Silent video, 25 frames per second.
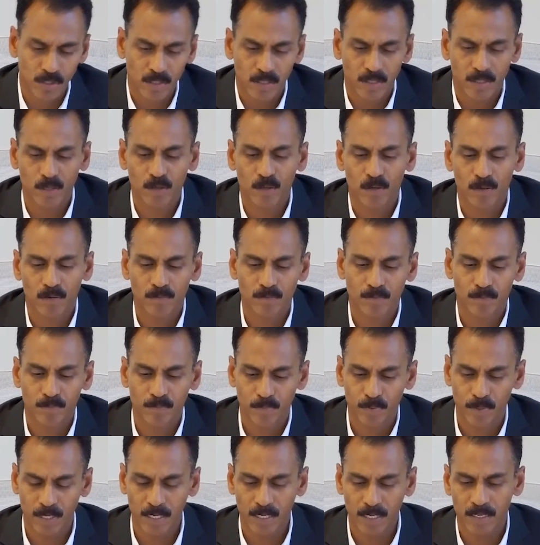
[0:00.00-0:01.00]

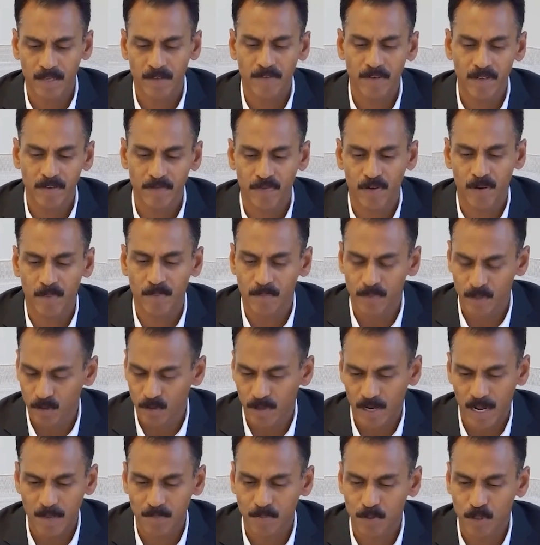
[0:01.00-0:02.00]

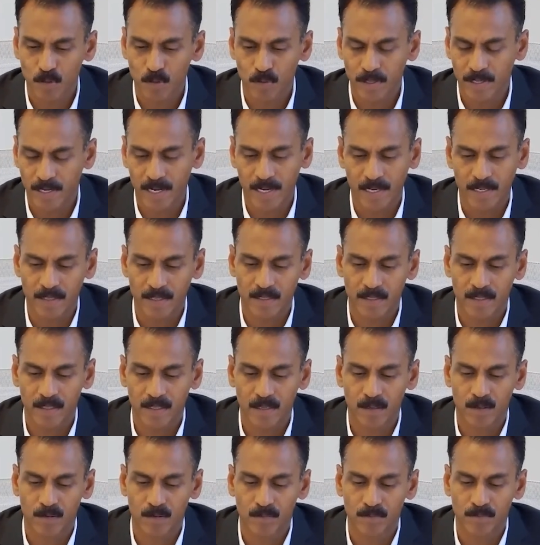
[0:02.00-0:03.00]
You're absolutely
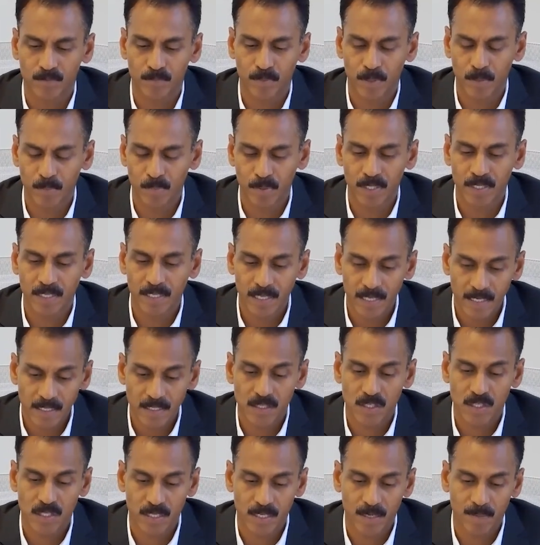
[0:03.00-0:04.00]
right. People
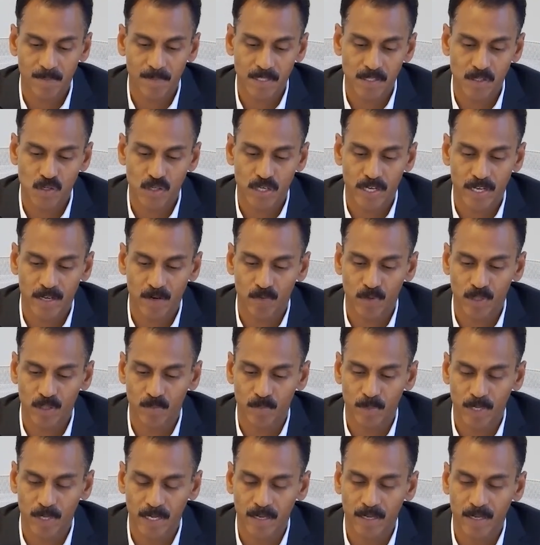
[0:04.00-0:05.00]
did come and share
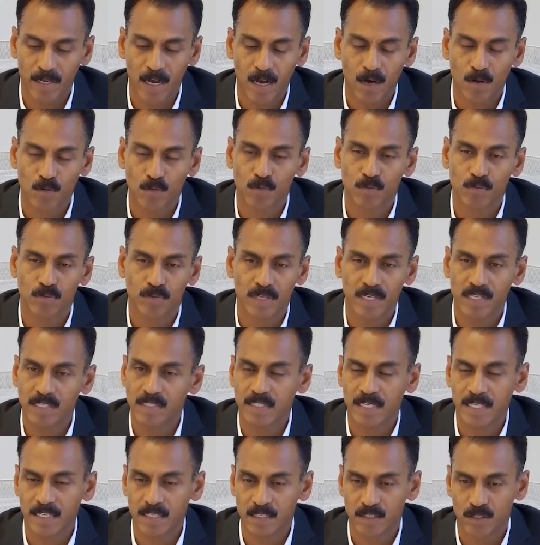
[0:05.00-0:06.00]
with me how
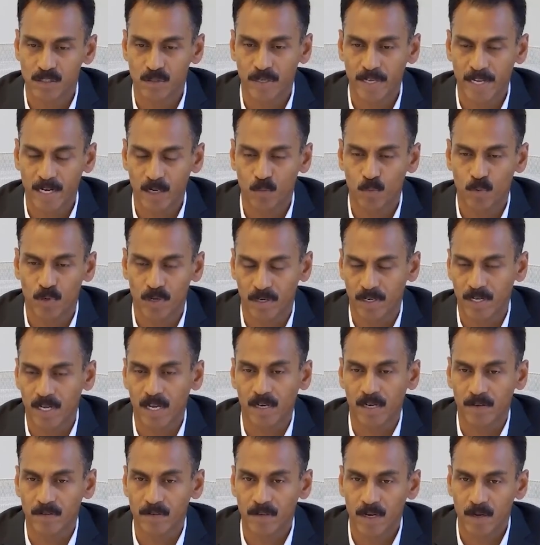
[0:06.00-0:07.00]
easy it is to get work
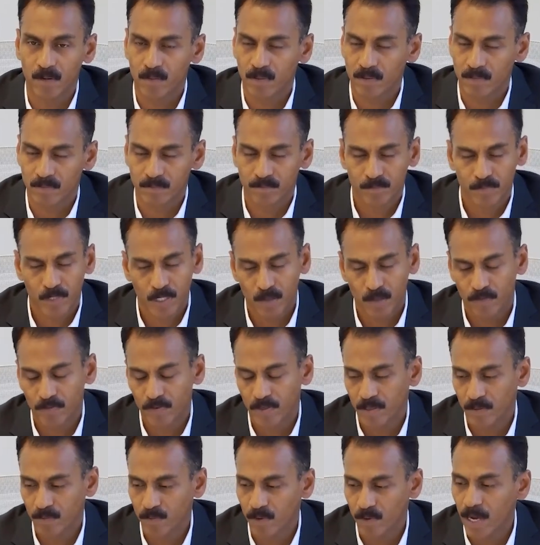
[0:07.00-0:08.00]
done.
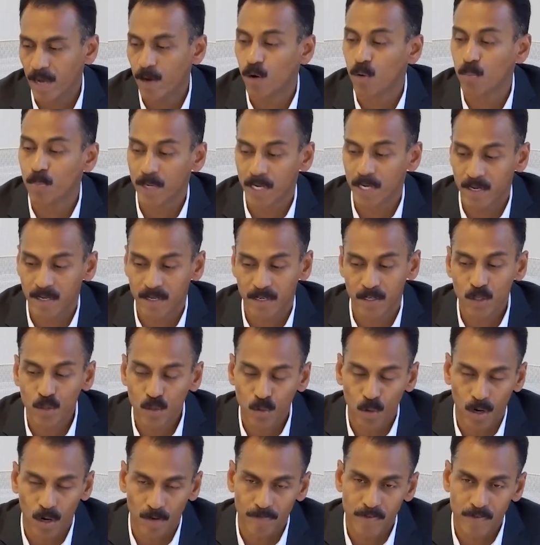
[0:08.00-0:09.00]
I opened a
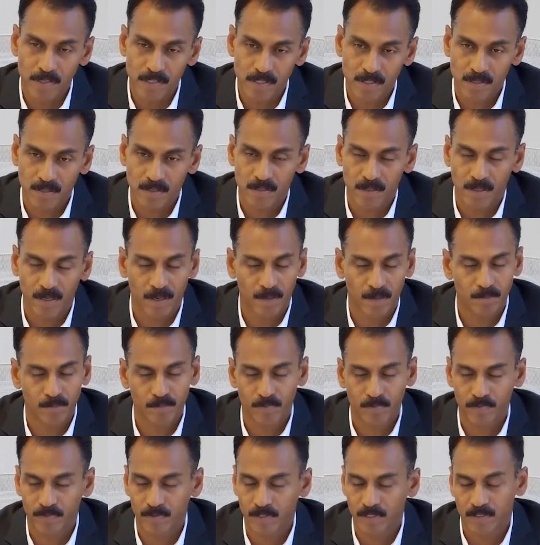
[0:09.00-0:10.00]
new office.
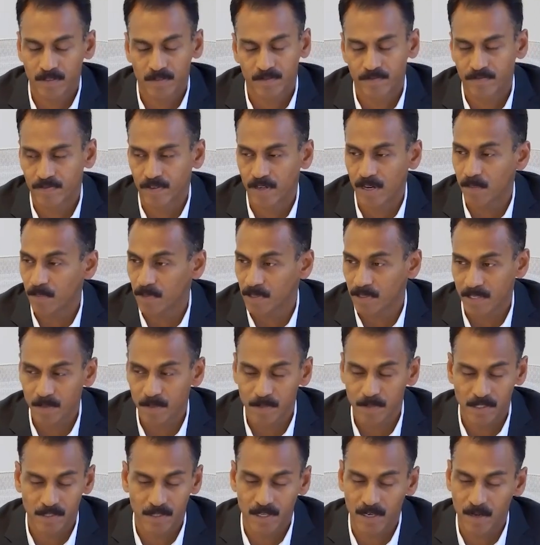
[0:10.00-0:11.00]
It's phenomenal. The
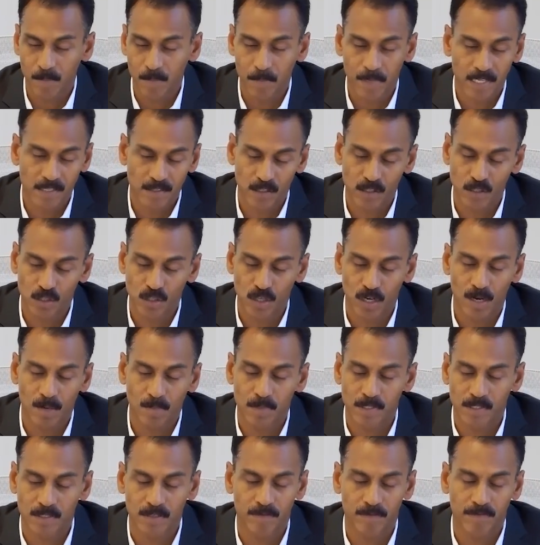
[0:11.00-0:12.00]
team has done an amazing
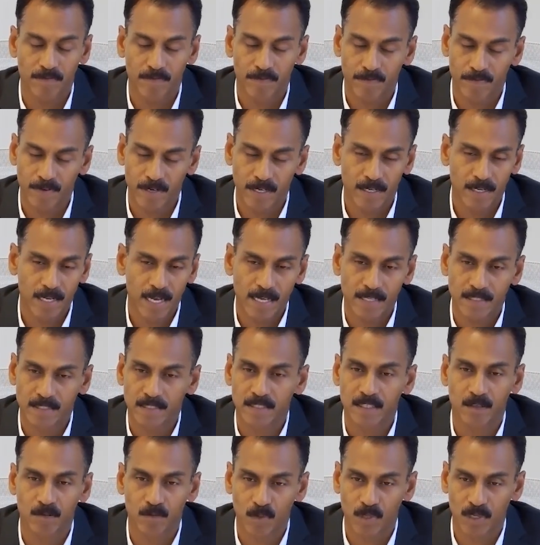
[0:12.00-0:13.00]
job. It's a
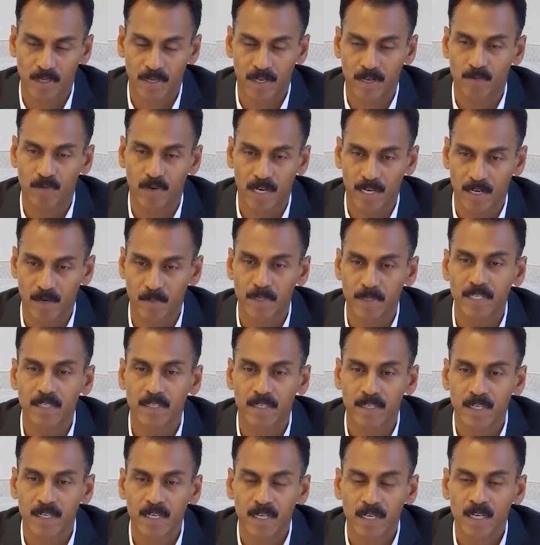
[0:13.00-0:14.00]
fantastic work
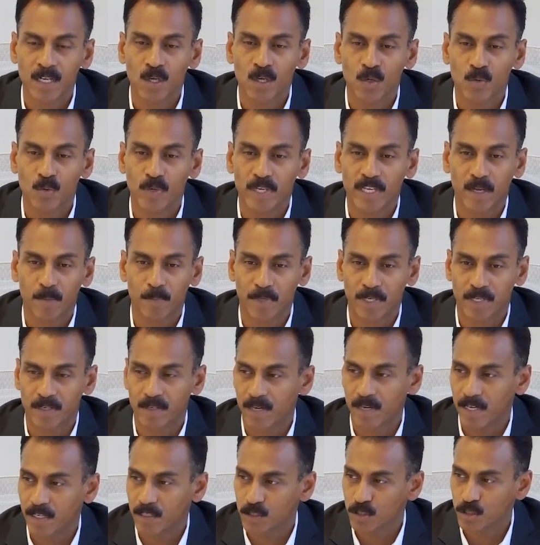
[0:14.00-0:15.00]
environment. We kept
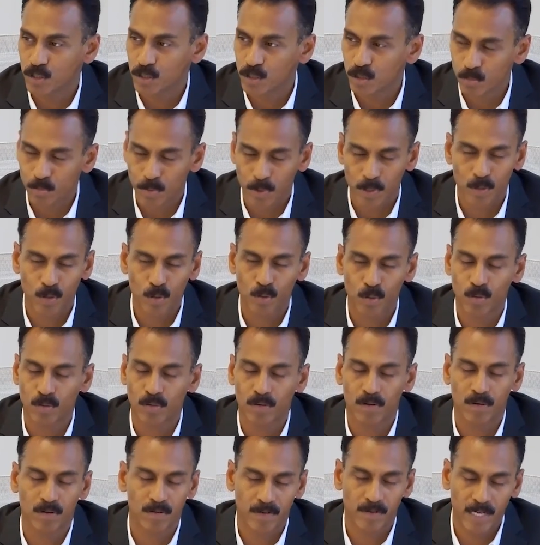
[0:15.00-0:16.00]
it like super
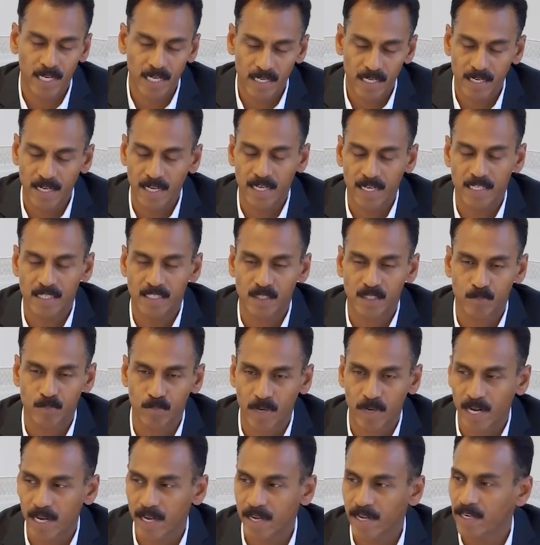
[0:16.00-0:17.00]
cool, really nice,
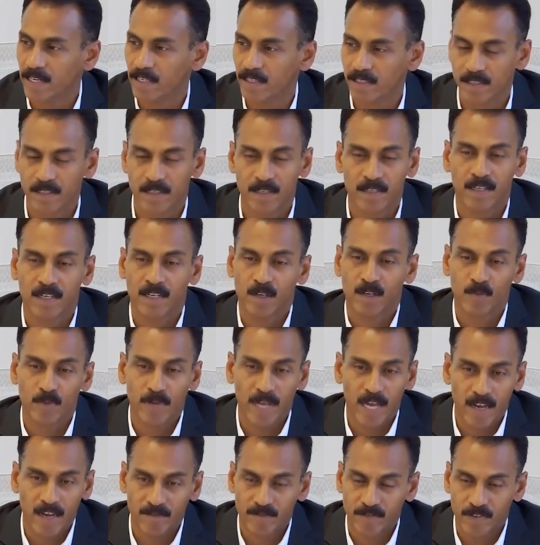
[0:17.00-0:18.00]
bright.
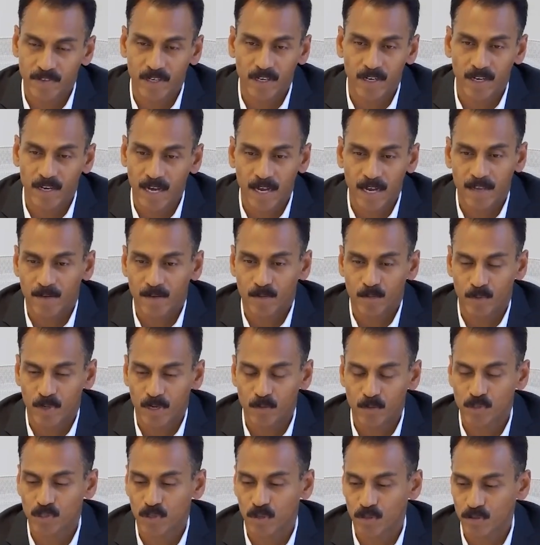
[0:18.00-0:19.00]
We have,
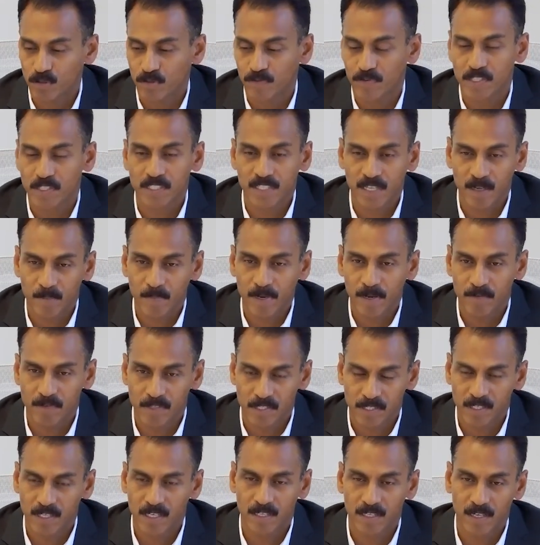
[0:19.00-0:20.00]
I was also, first time I
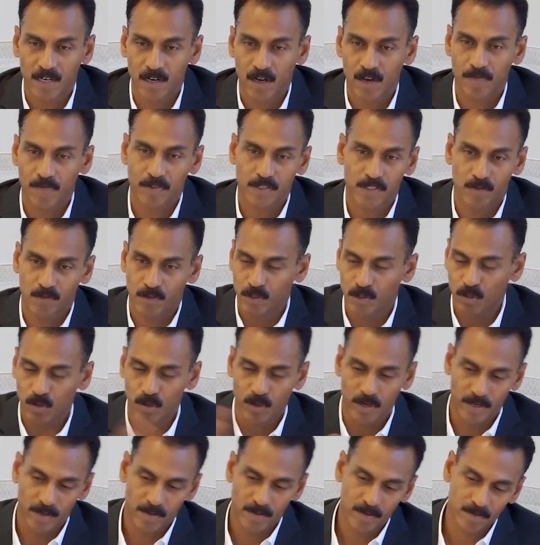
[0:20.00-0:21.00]
visited that office, even
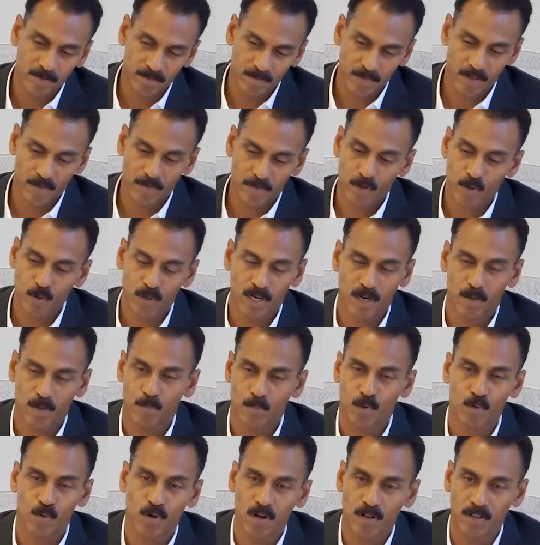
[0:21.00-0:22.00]
though I reviewed and
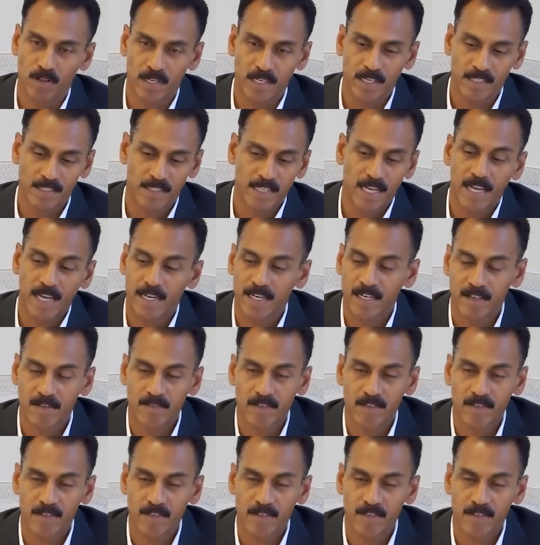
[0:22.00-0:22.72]
approved all the design and